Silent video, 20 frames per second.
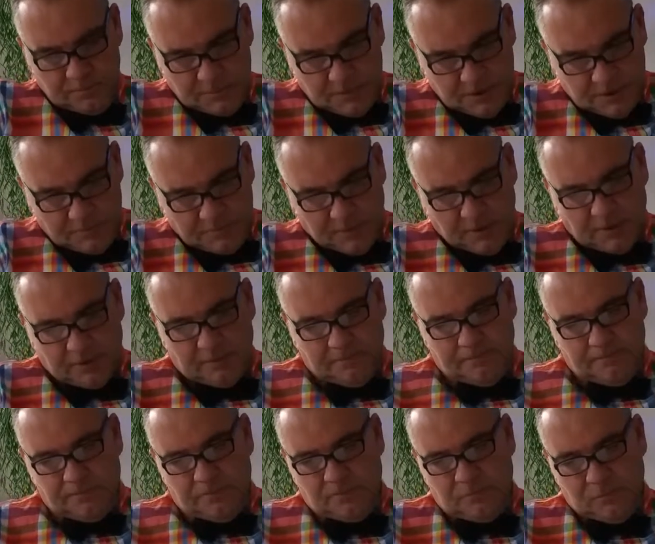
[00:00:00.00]
deeper
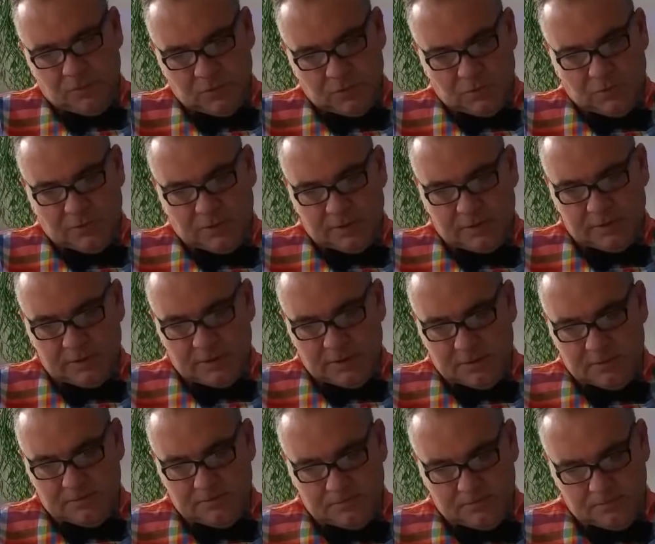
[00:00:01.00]
towards the
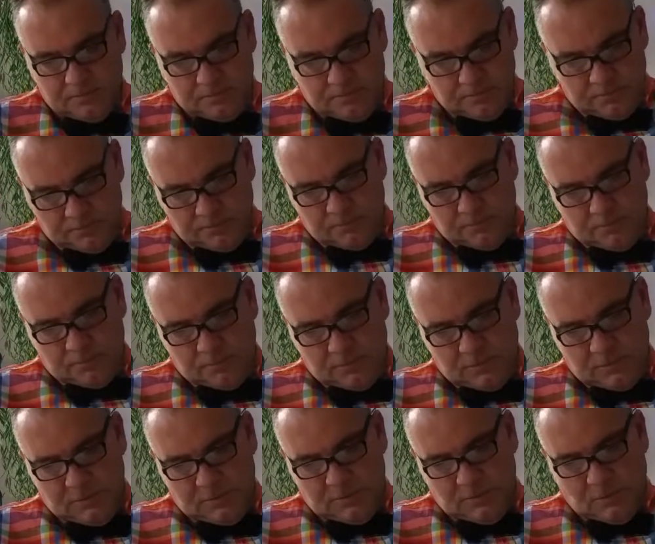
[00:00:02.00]

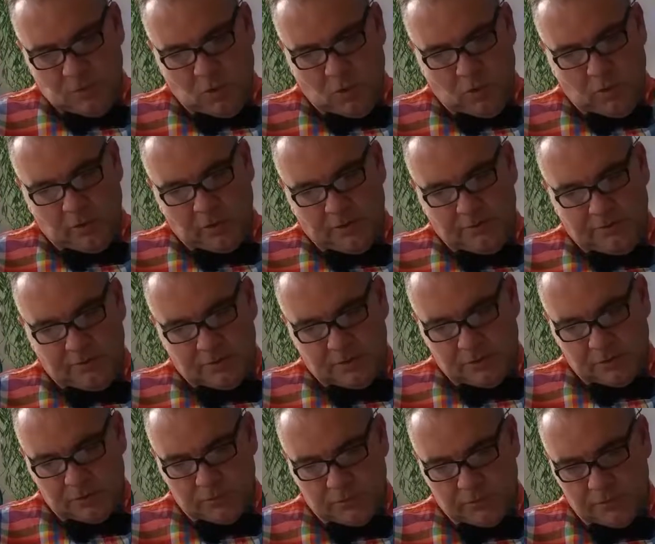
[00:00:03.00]
core of the
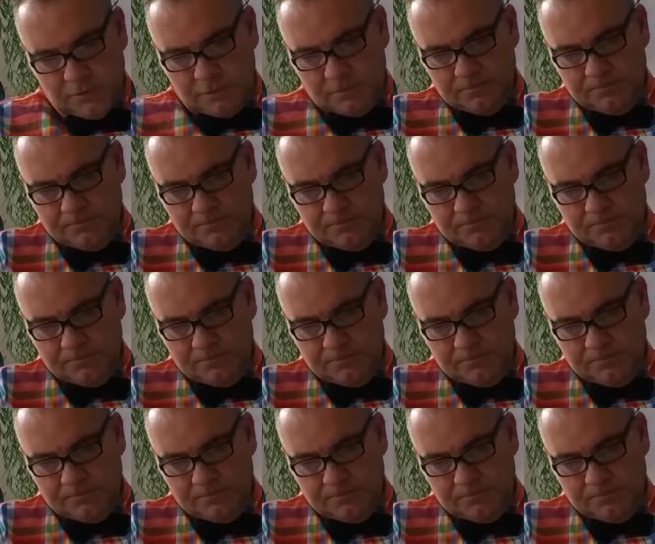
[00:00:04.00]
truth.